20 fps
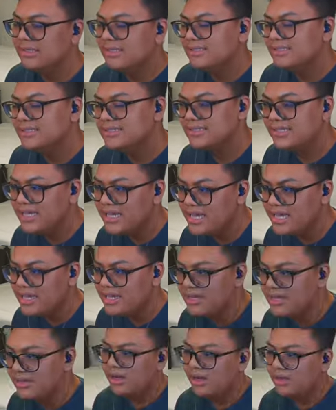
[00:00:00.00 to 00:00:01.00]

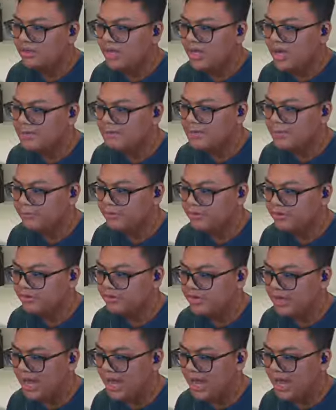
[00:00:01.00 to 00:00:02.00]
seeing a lot of people just
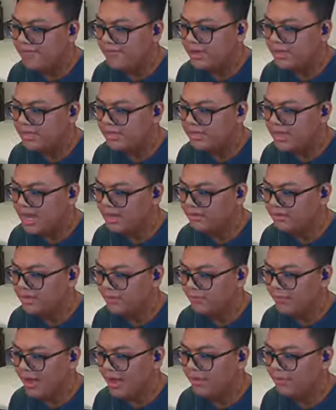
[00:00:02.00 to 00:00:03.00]
dive and then not look
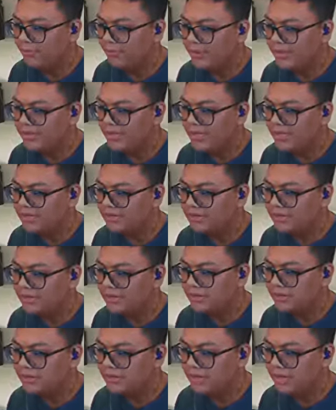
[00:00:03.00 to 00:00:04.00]
around when they can
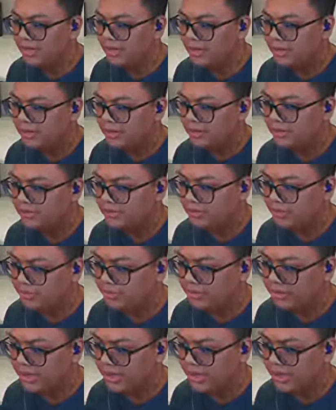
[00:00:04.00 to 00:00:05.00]
literally do
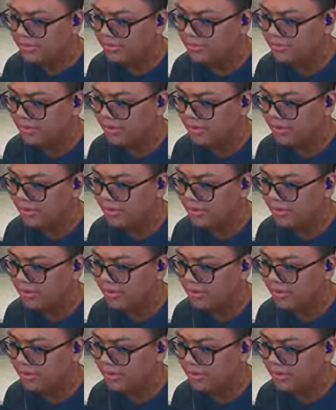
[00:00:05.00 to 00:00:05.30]
this,